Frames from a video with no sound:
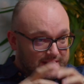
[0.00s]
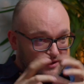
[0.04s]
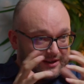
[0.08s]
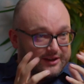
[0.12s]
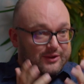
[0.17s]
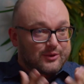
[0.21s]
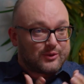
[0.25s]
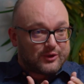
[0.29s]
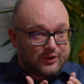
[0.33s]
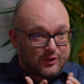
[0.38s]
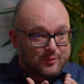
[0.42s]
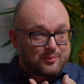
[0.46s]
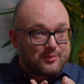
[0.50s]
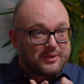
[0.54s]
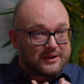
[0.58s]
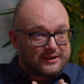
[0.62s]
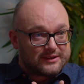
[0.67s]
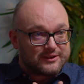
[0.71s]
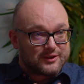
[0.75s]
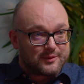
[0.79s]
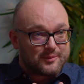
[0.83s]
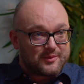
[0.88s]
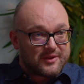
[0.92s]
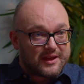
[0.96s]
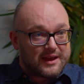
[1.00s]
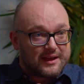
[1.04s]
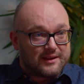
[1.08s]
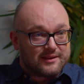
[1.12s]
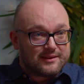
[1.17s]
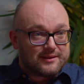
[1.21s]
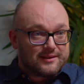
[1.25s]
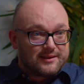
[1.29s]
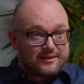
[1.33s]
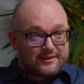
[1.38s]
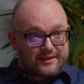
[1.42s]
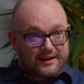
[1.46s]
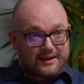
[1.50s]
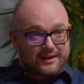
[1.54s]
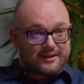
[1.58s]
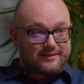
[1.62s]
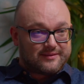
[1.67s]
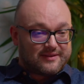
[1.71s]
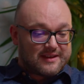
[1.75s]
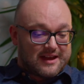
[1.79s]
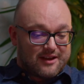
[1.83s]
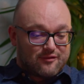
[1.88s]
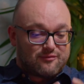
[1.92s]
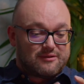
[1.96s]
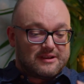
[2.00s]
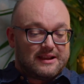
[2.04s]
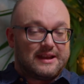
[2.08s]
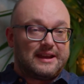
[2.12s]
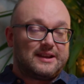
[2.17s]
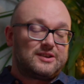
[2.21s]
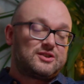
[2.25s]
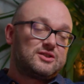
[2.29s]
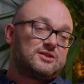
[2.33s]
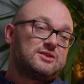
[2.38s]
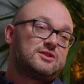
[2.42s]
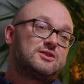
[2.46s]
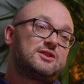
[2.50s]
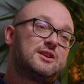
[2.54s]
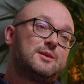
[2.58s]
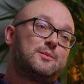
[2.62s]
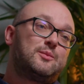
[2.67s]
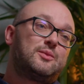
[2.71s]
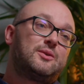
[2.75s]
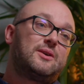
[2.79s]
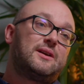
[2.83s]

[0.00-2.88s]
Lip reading: you build up that relationship,